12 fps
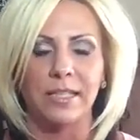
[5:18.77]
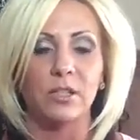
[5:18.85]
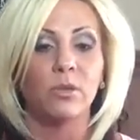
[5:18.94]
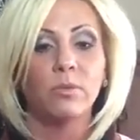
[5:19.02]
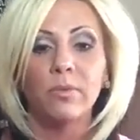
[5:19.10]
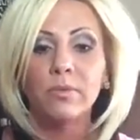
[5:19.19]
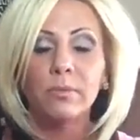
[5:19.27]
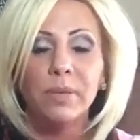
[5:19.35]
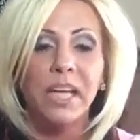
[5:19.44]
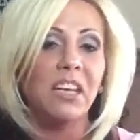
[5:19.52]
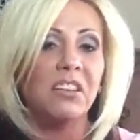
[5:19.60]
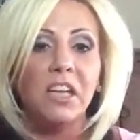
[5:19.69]
So
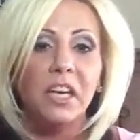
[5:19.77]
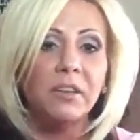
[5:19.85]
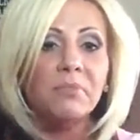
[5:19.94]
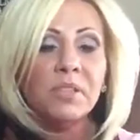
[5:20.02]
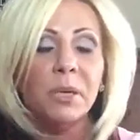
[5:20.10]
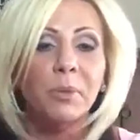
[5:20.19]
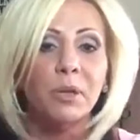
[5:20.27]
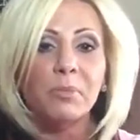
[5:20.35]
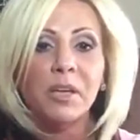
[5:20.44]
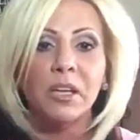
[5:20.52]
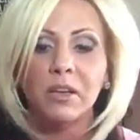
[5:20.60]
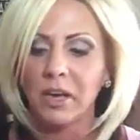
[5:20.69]
beginning of the year, somewhere at the
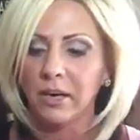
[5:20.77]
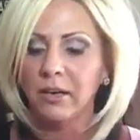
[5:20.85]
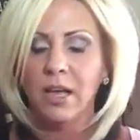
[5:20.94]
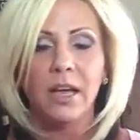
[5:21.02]
beginning of the year,